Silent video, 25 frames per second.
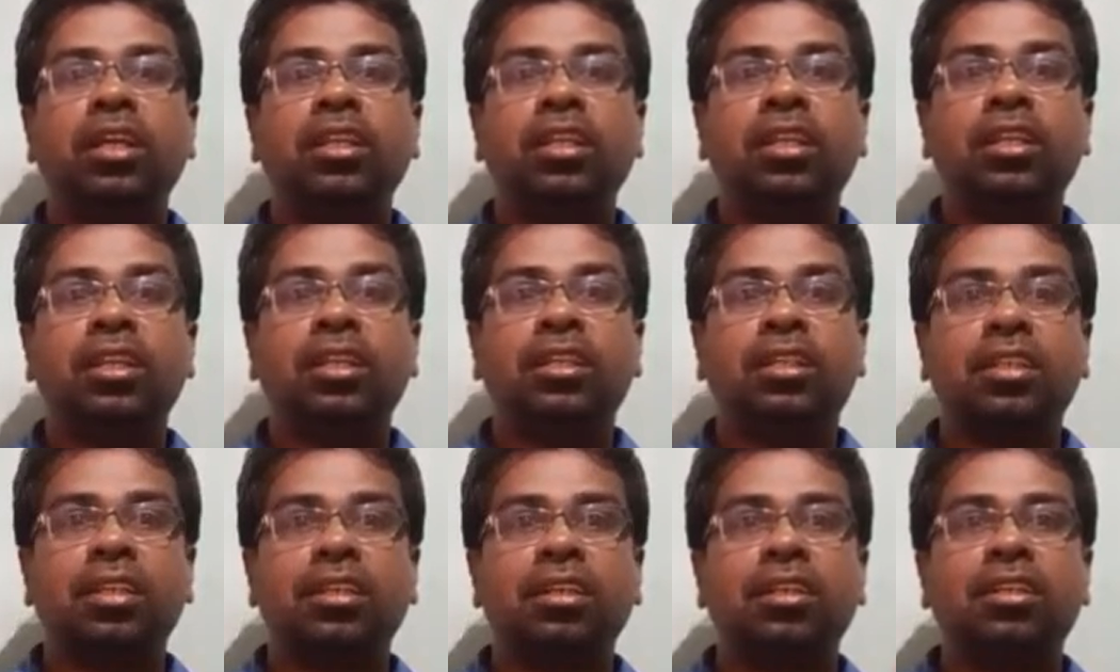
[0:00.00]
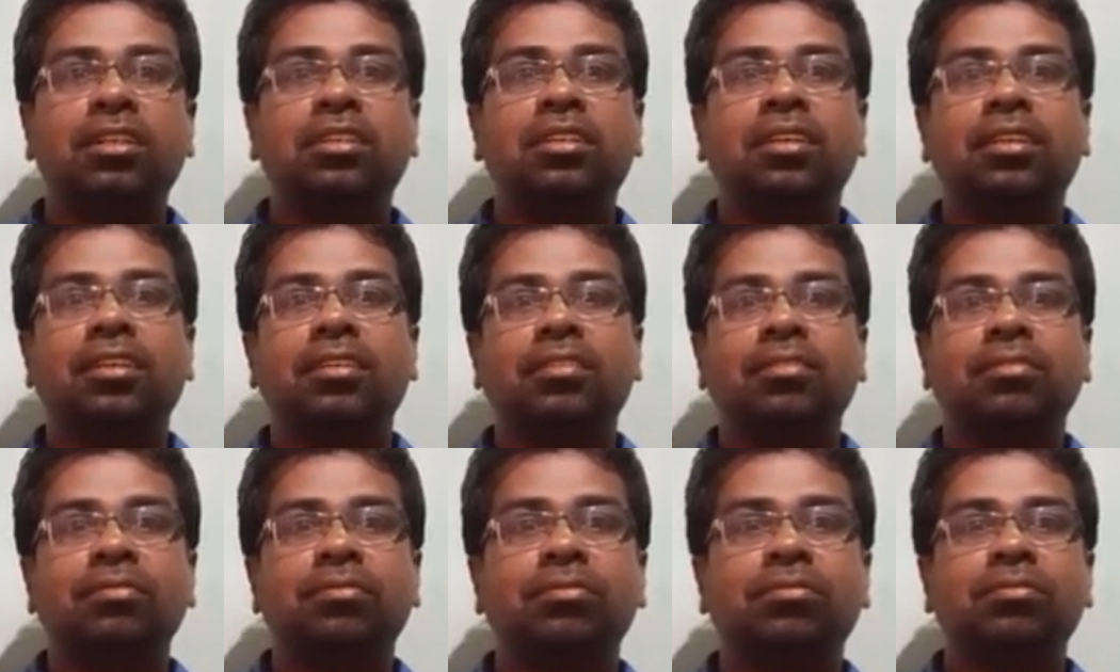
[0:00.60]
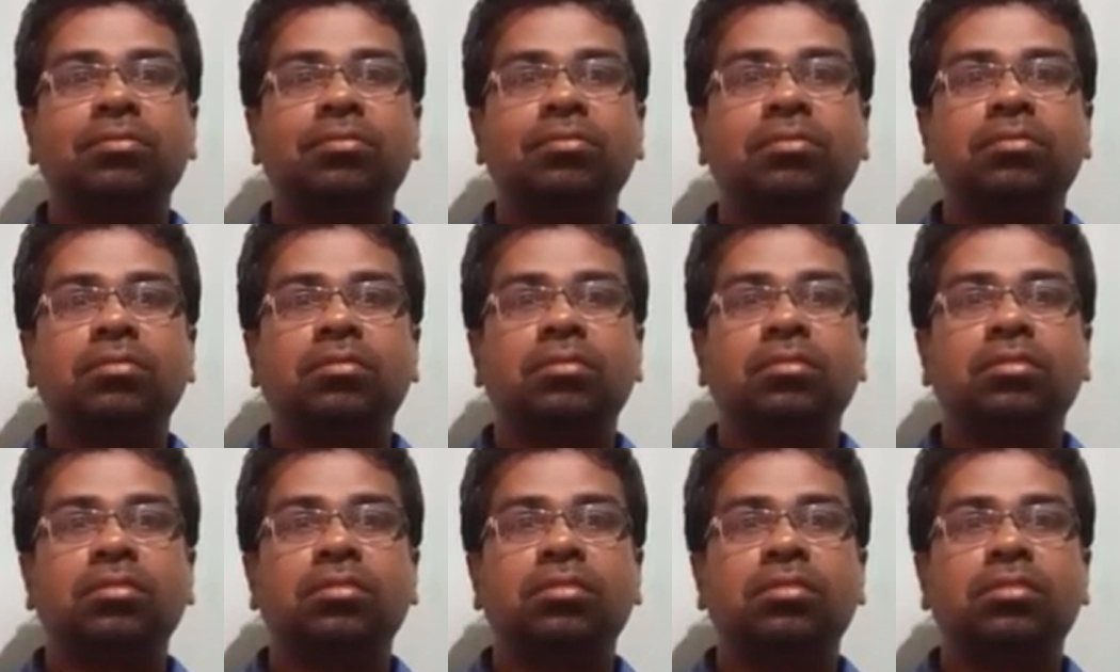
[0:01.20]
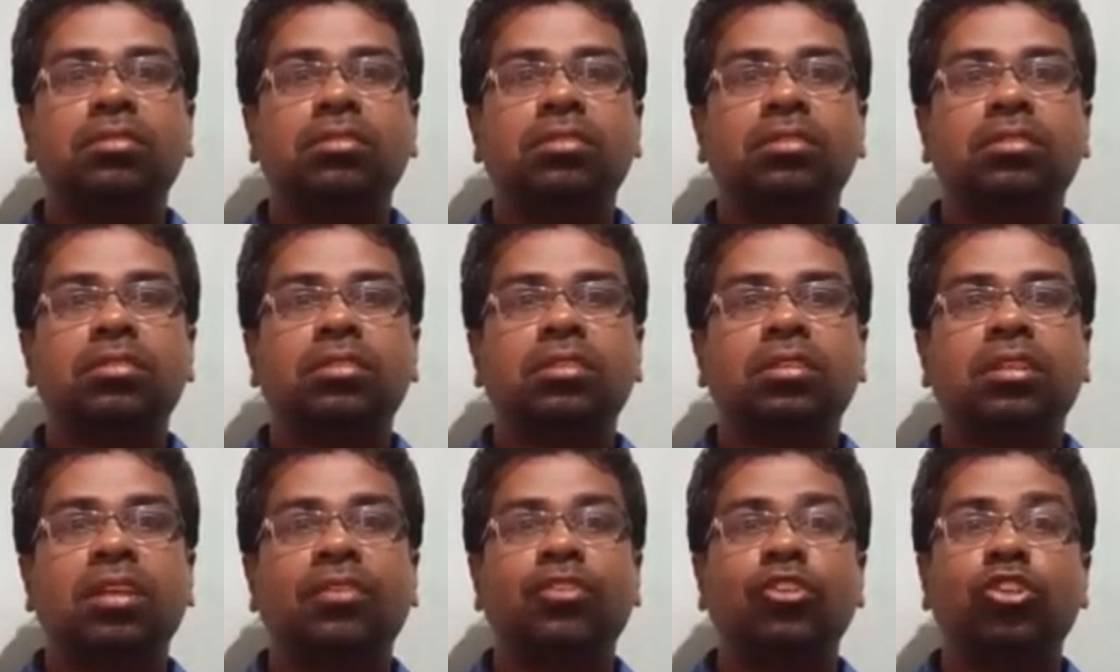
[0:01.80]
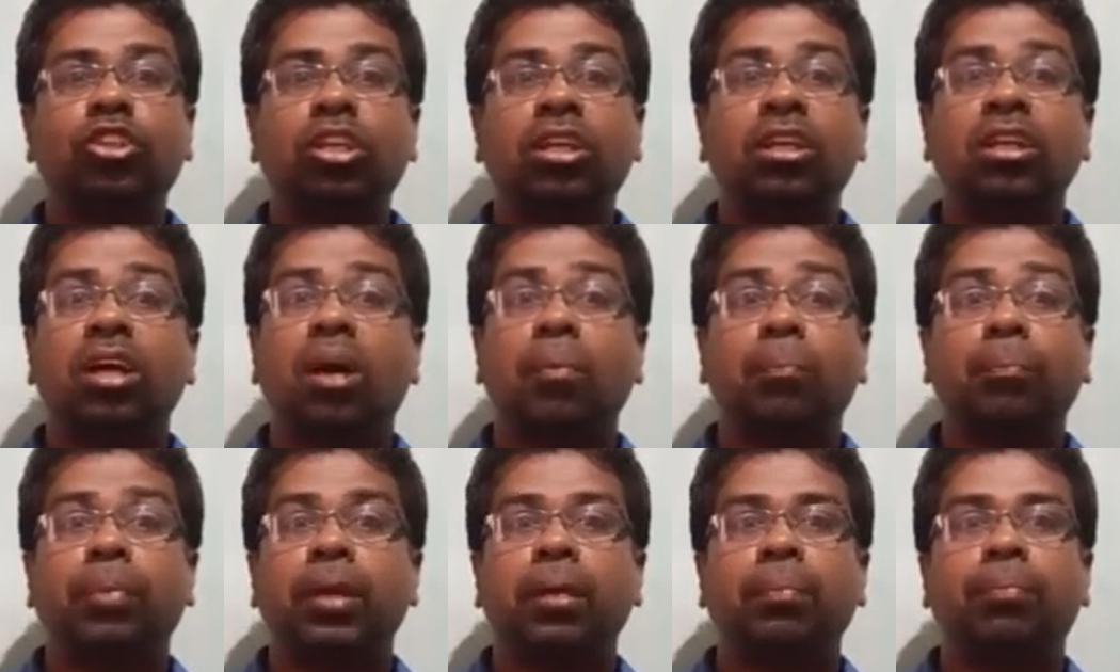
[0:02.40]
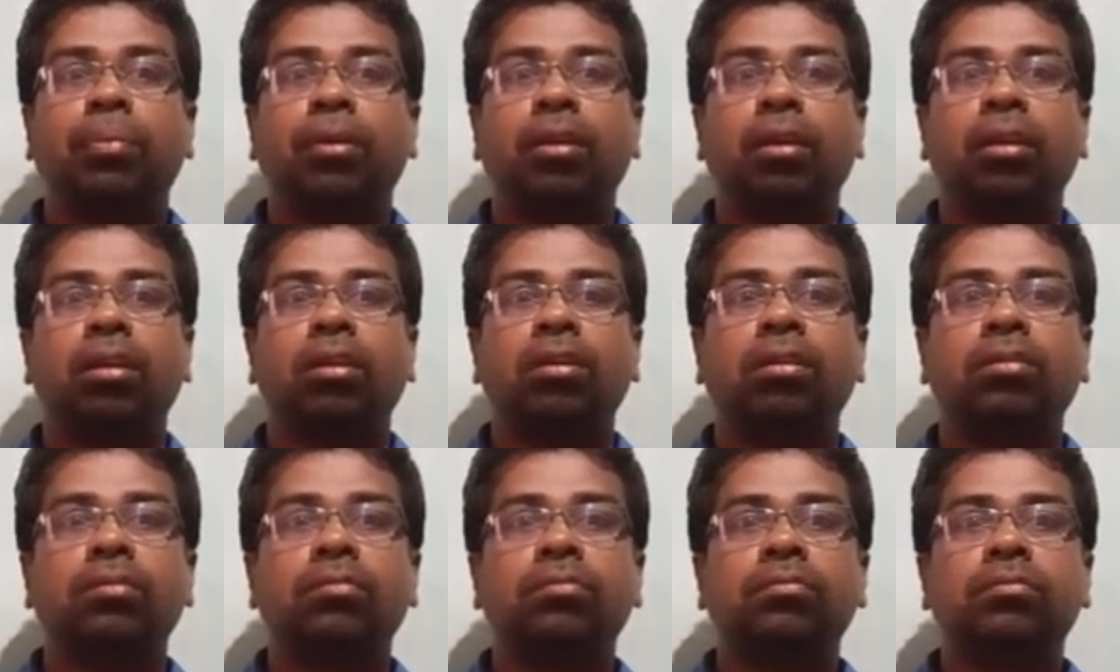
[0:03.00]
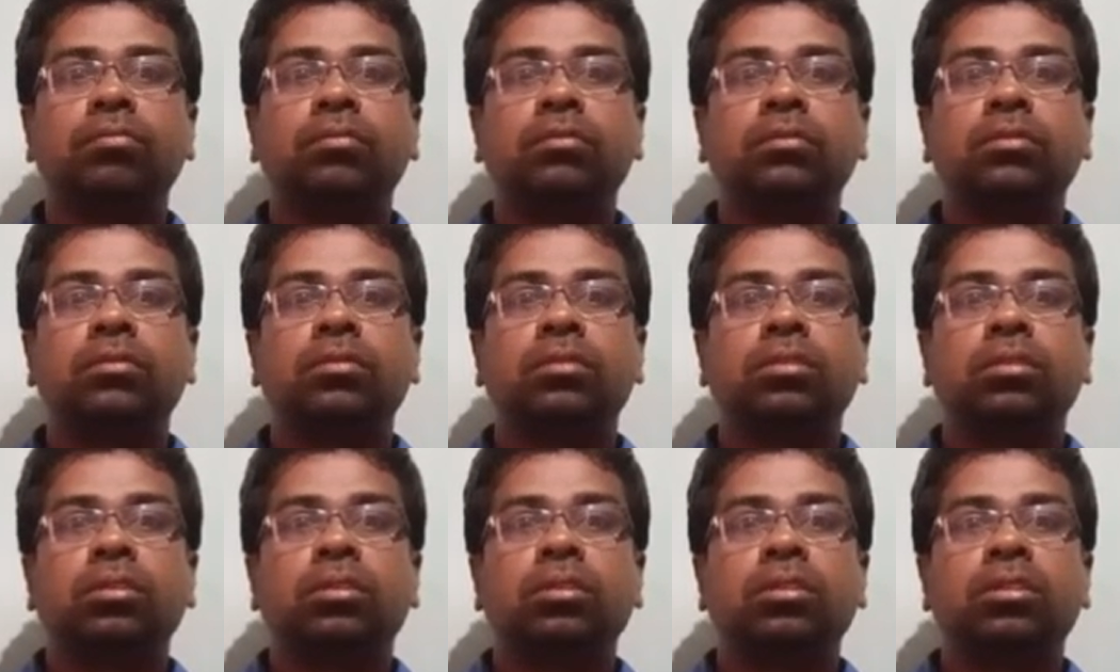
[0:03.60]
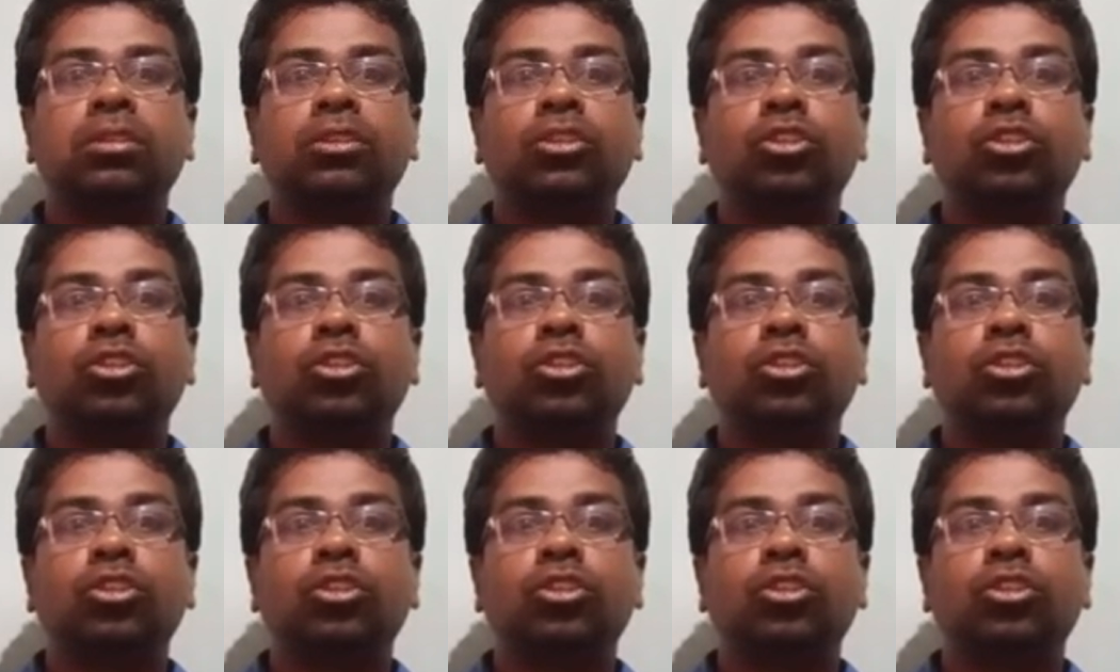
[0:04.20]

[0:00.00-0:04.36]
So you are nearing the destination. If you think of people,